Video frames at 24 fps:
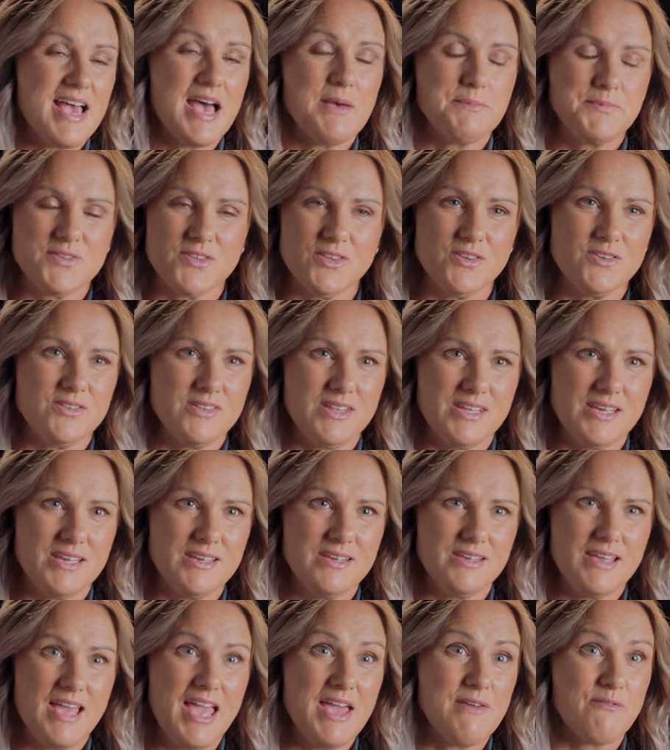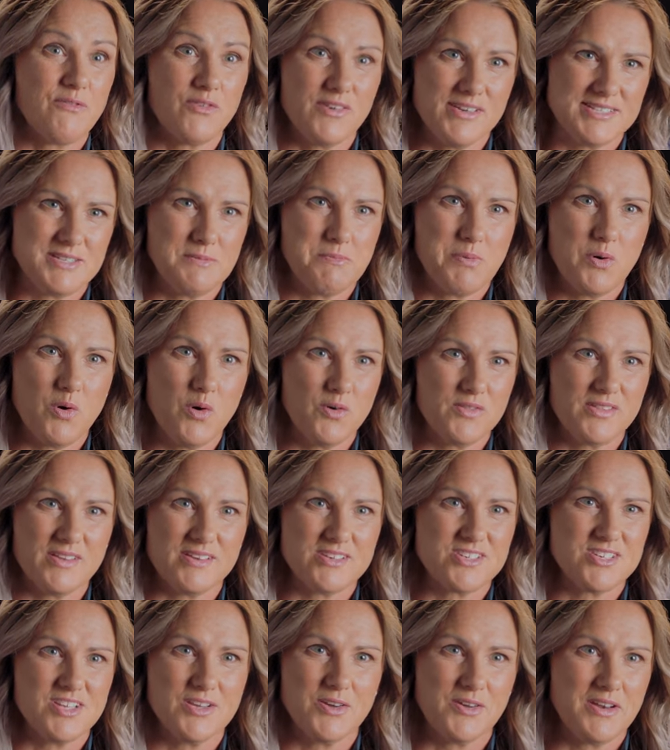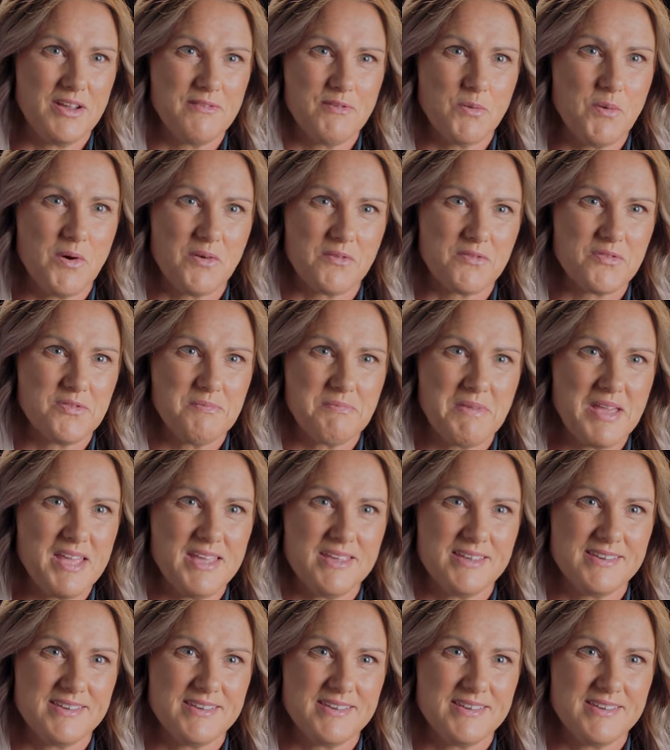absolutely every support that she could ever want from me.